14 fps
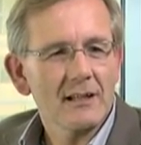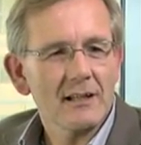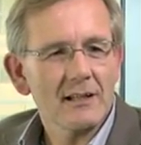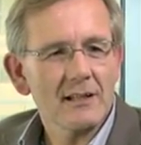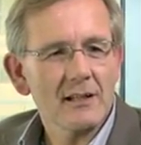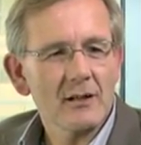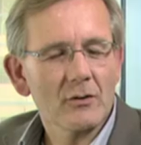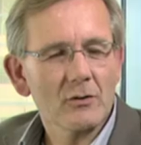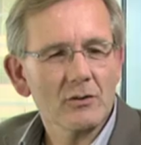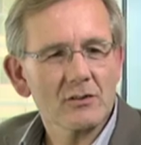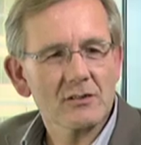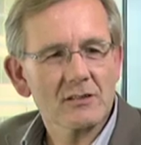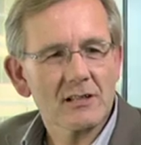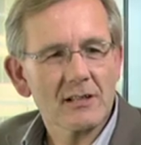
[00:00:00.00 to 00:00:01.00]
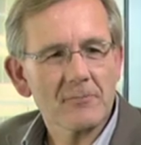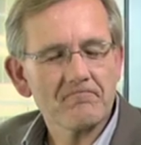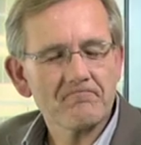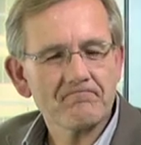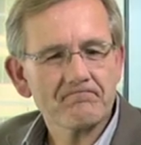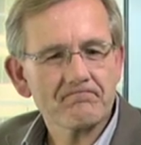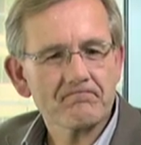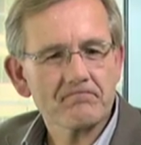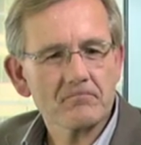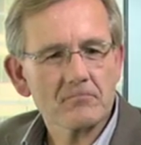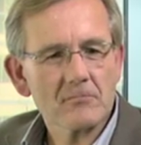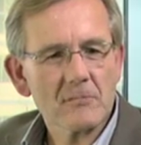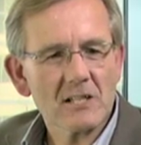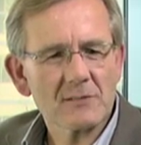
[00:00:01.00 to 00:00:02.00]
And then I was,
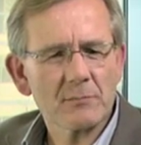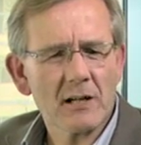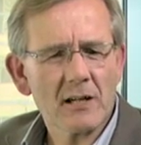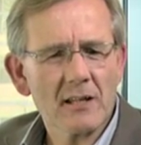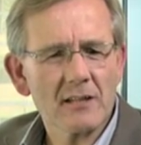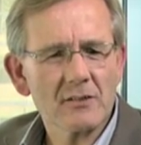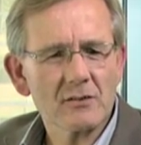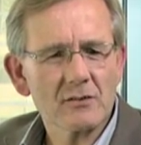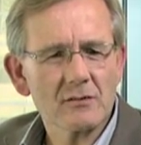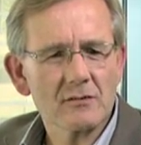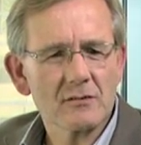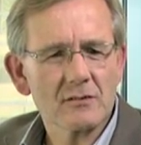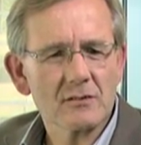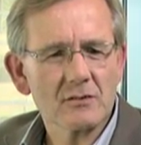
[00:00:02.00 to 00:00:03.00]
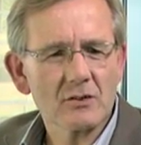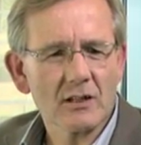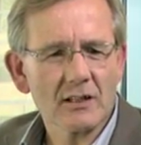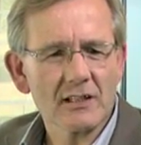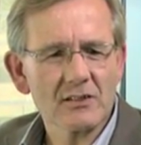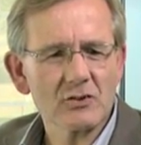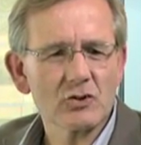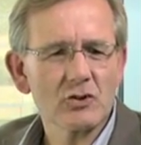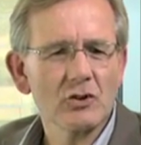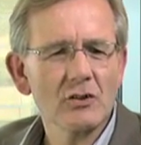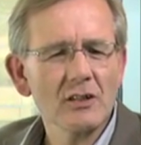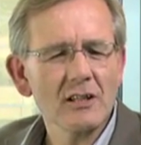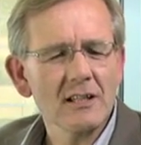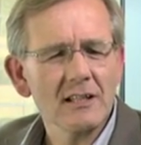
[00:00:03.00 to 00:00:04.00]
as part of that, I guess,
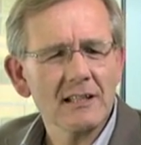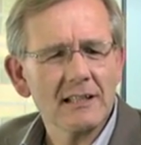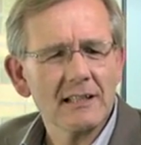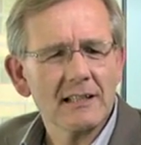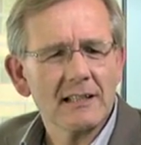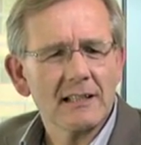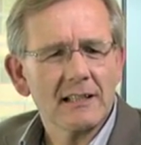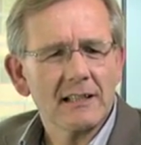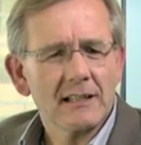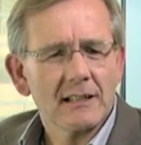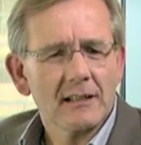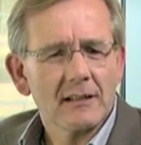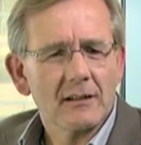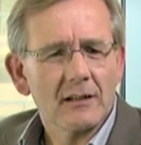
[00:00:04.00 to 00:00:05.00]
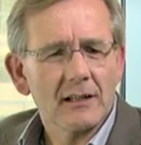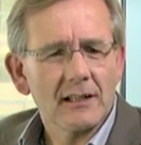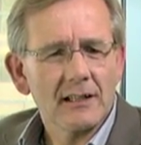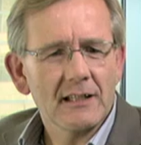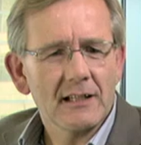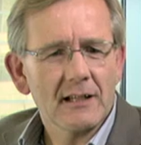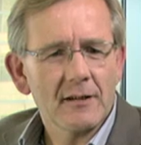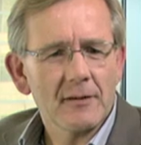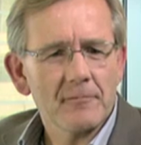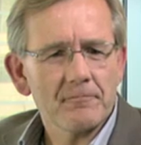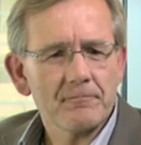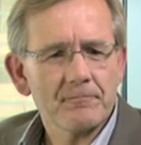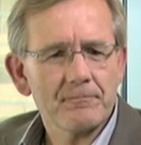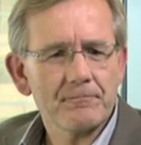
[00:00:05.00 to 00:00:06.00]
journey, I